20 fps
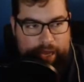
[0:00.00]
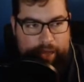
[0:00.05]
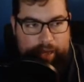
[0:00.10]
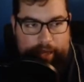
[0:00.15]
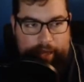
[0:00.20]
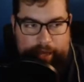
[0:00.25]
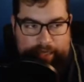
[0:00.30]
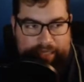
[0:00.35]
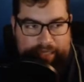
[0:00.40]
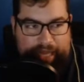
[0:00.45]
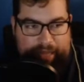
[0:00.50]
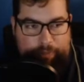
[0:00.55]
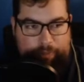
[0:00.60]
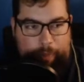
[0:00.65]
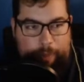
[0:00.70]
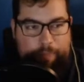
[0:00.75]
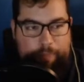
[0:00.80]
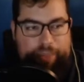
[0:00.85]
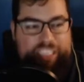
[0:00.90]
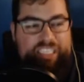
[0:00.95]
It is not my
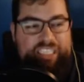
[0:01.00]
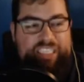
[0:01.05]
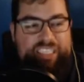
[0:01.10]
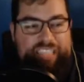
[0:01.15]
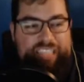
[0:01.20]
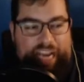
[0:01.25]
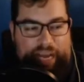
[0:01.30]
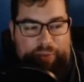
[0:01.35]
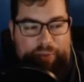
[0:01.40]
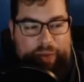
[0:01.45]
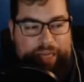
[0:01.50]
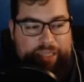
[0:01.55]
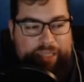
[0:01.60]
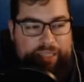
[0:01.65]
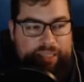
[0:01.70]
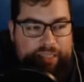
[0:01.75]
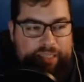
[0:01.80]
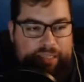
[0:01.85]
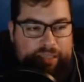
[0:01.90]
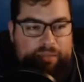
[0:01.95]
business
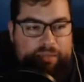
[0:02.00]
anyways.